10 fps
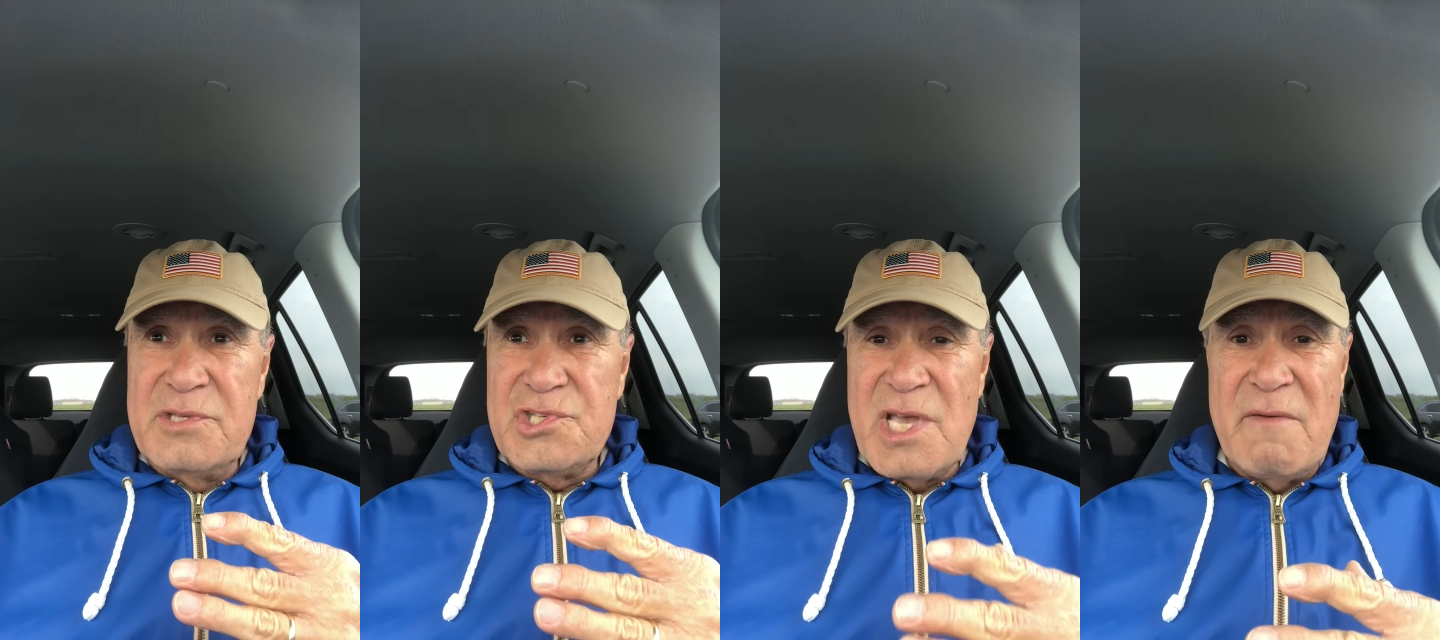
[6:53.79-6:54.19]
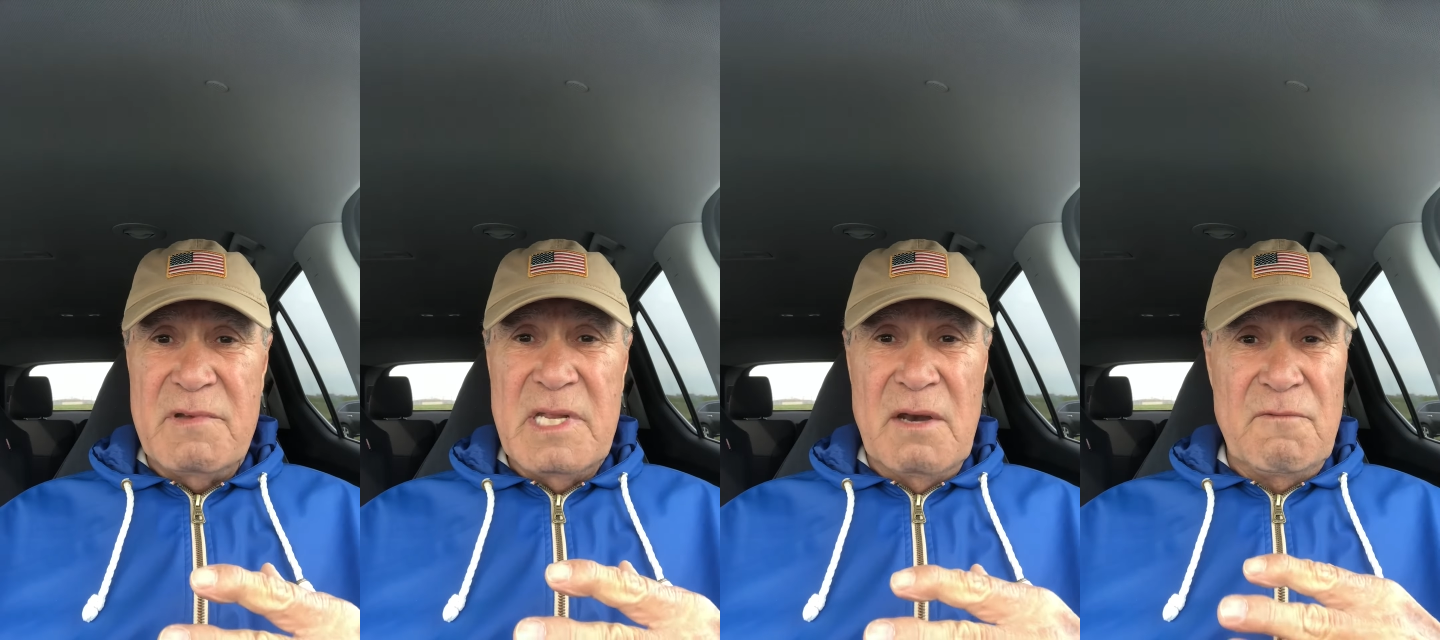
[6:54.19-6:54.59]

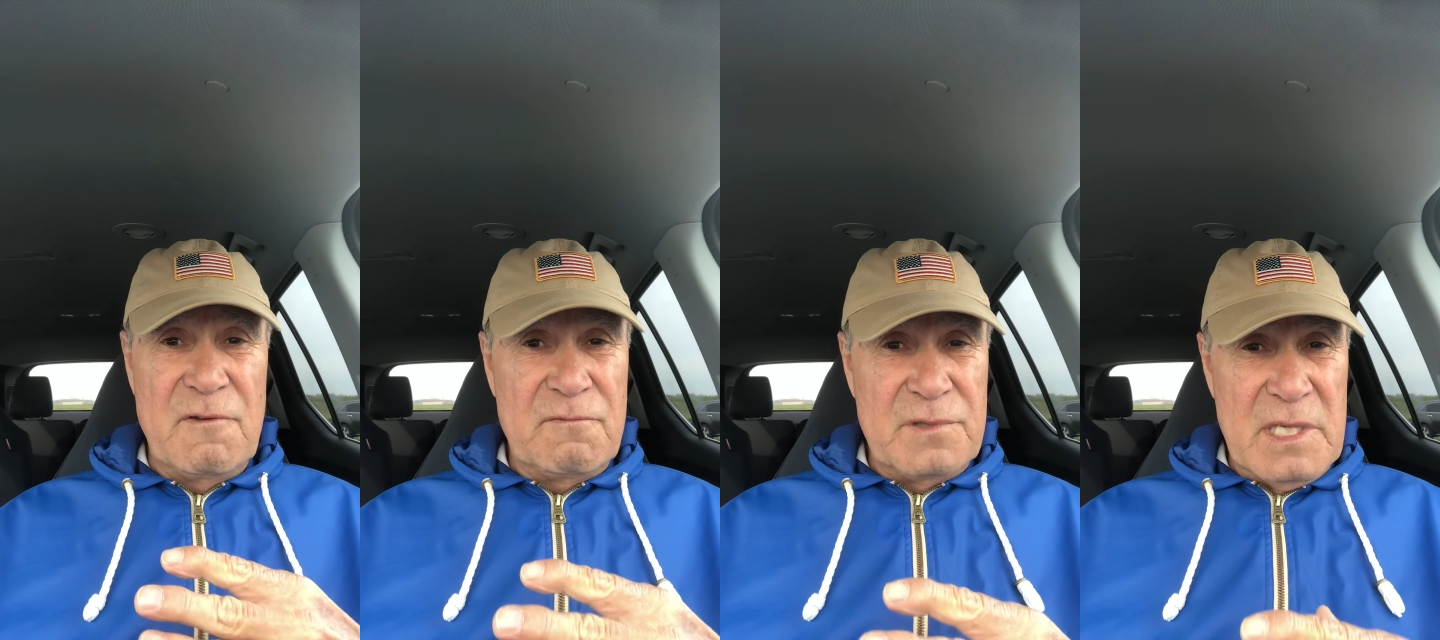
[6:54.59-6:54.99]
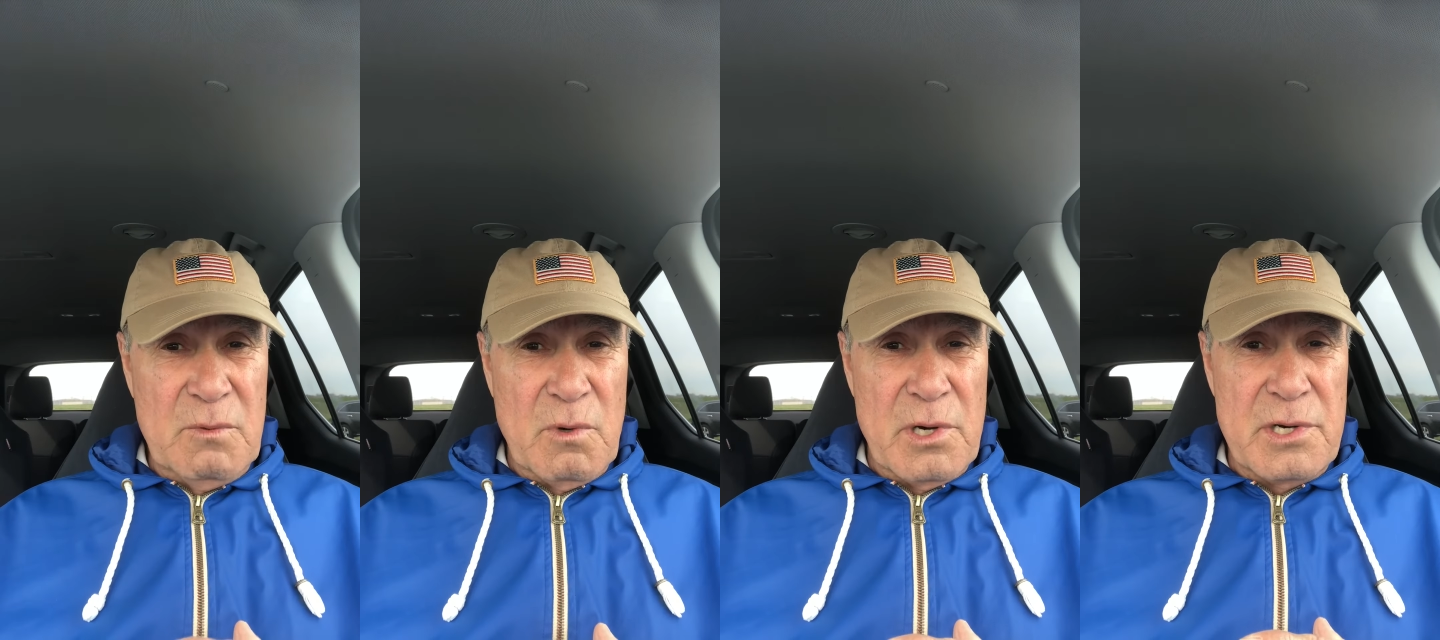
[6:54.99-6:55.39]
7 and
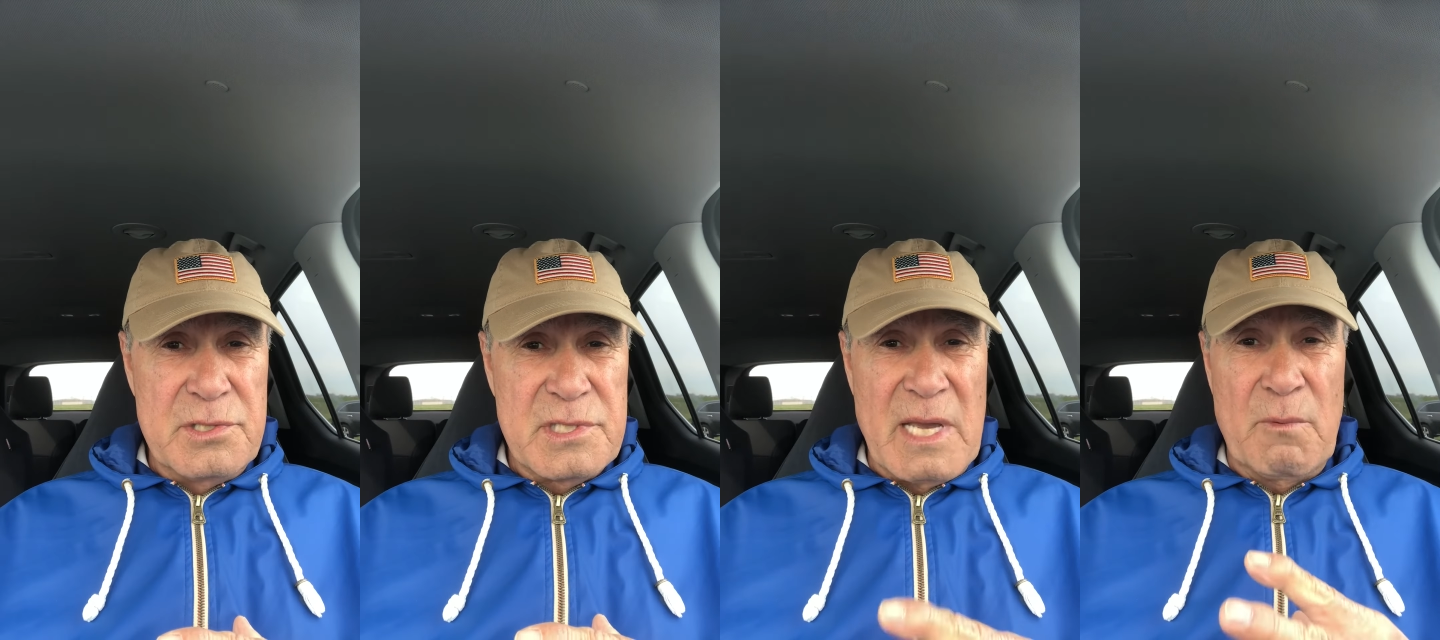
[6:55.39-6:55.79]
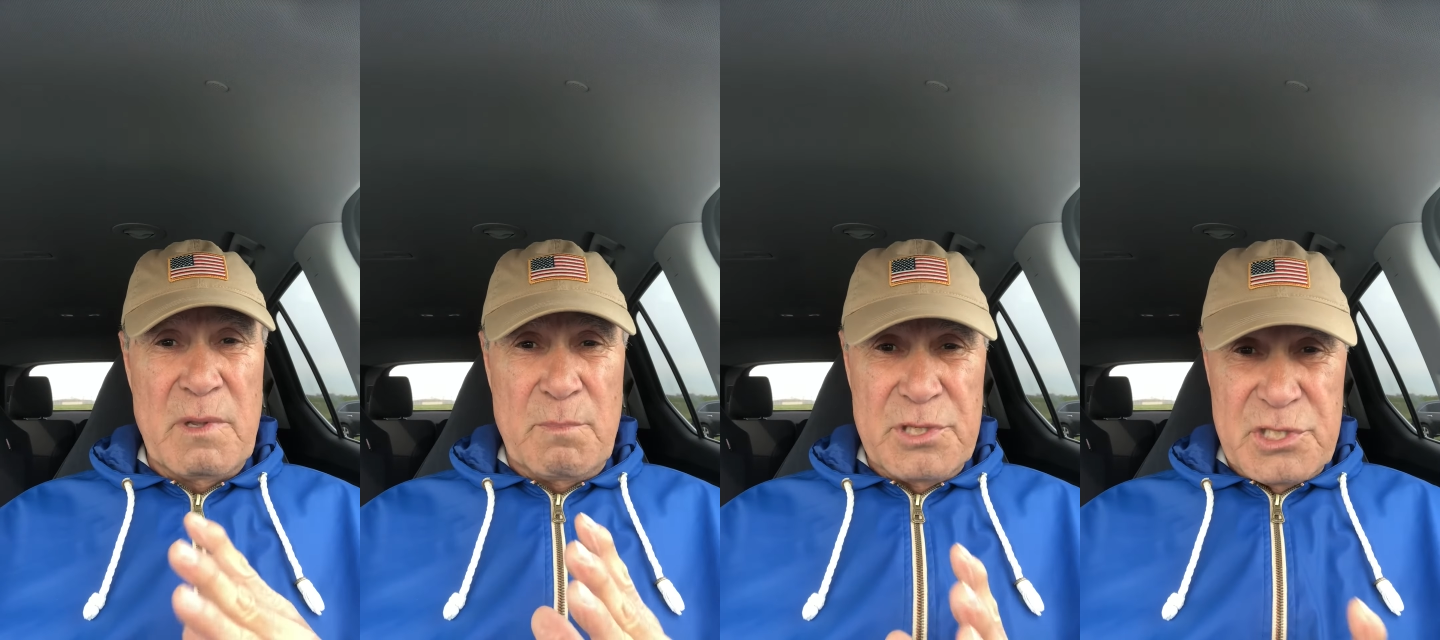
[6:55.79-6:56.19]
15 words that we
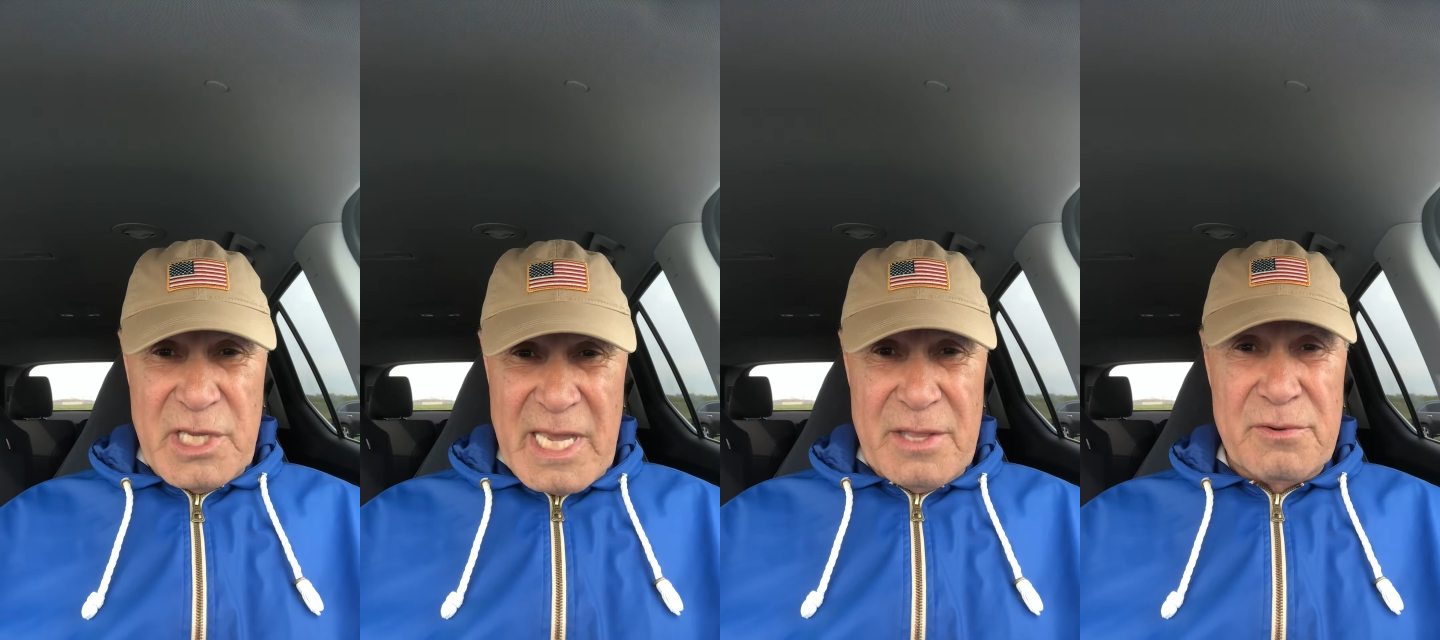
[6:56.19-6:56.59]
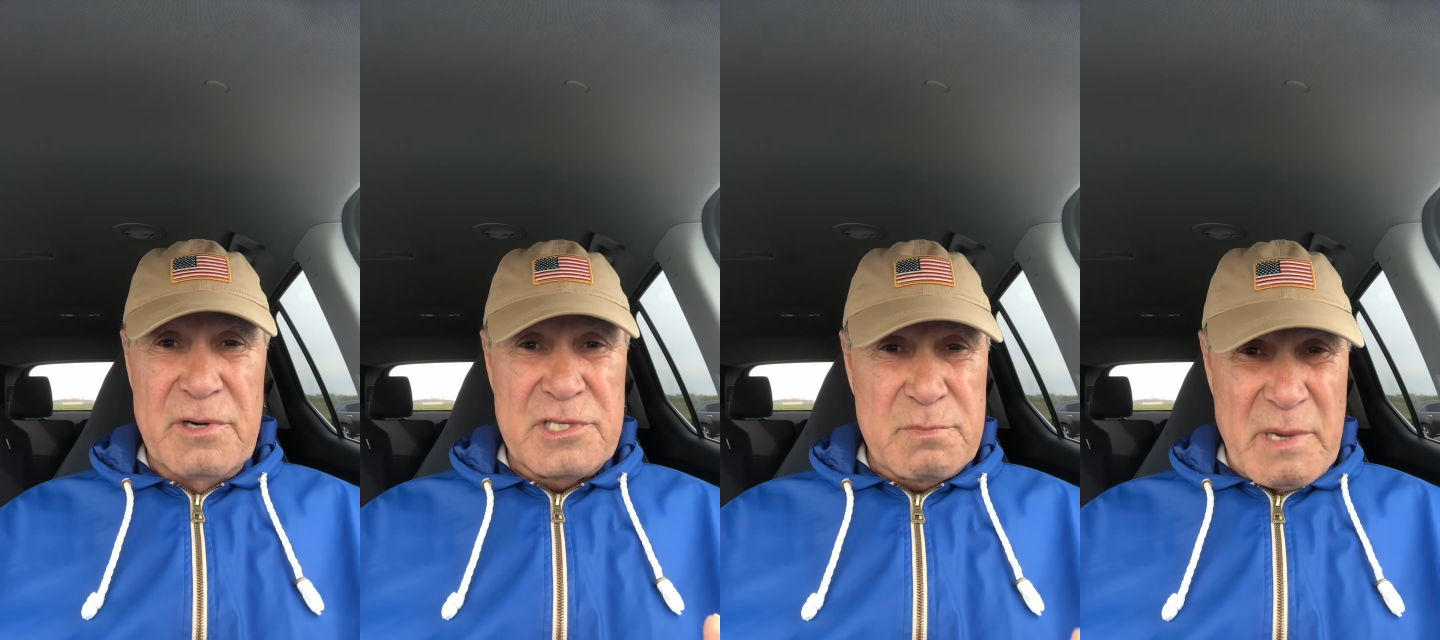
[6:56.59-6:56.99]
put together in
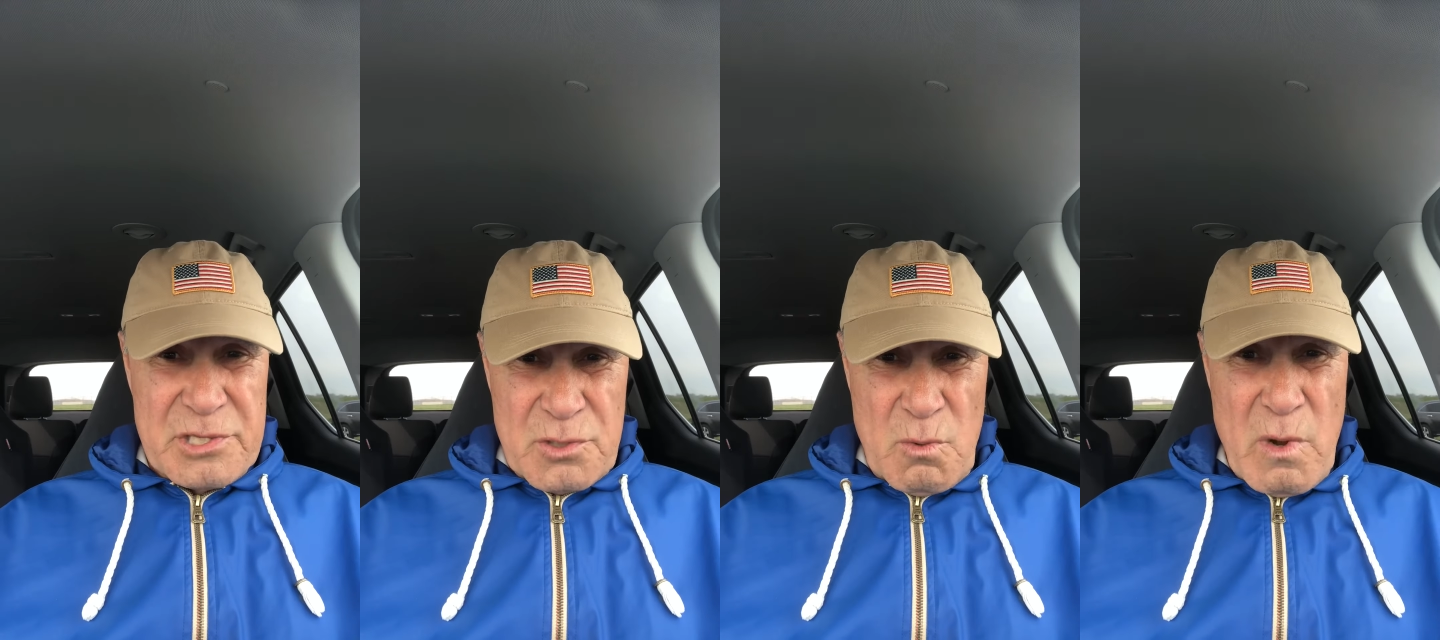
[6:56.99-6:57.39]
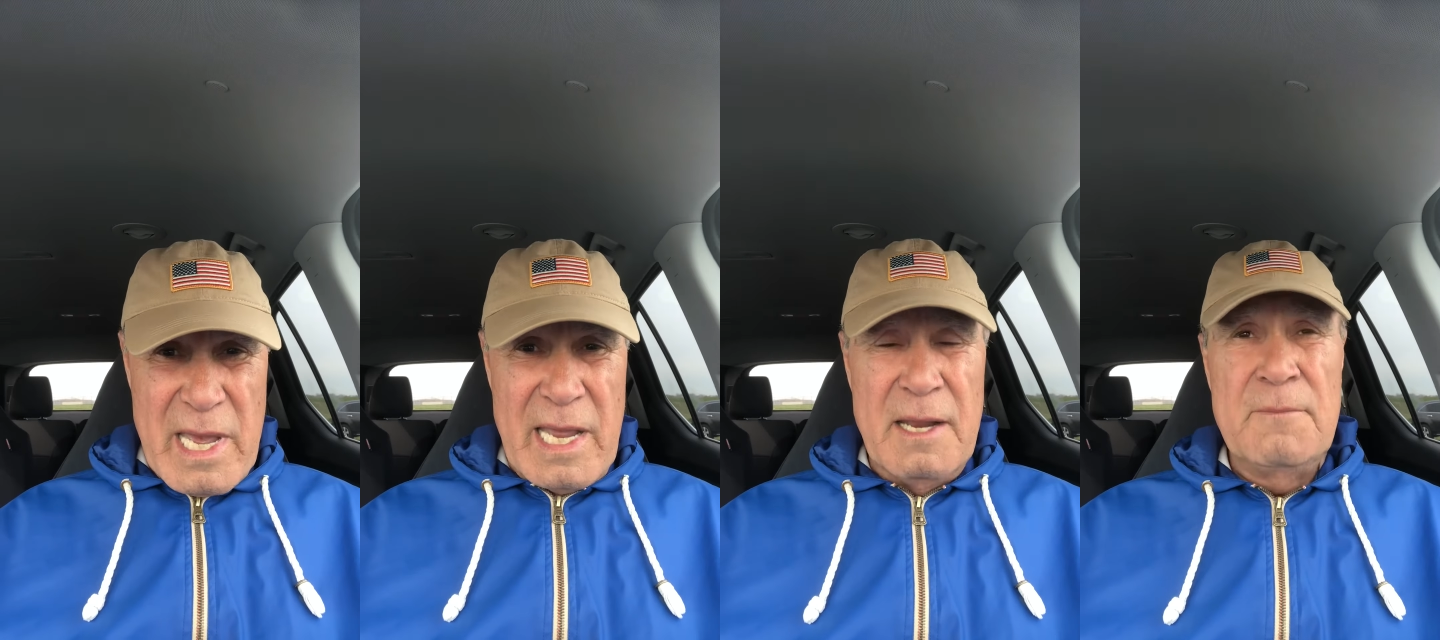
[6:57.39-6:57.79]
a special
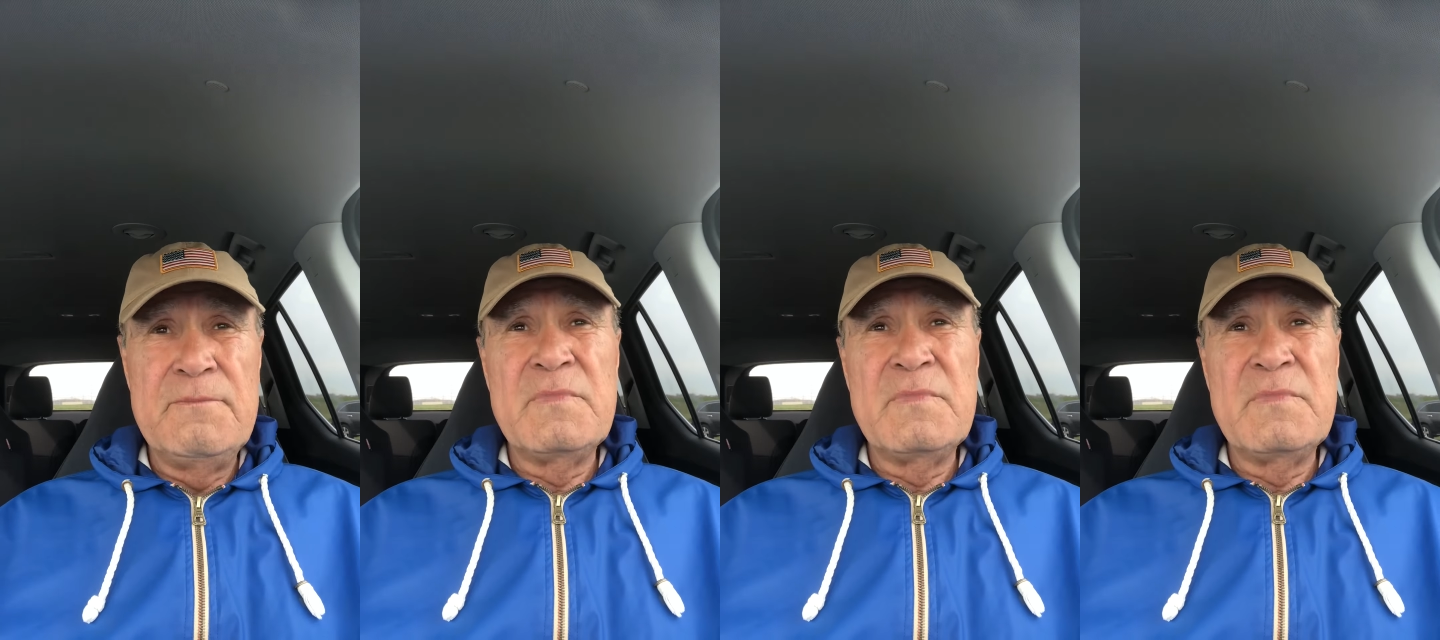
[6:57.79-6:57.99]
way